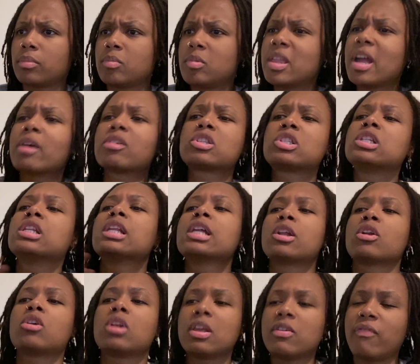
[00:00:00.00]
There's
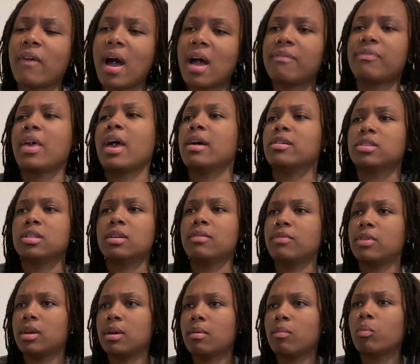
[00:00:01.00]
literally five thousand of
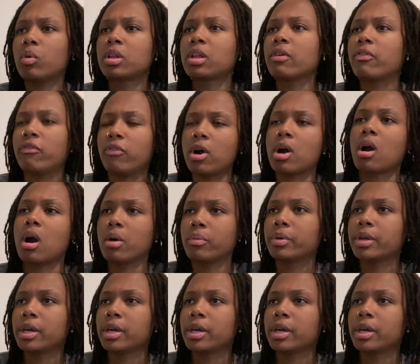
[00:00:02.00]
them. What the fuck are we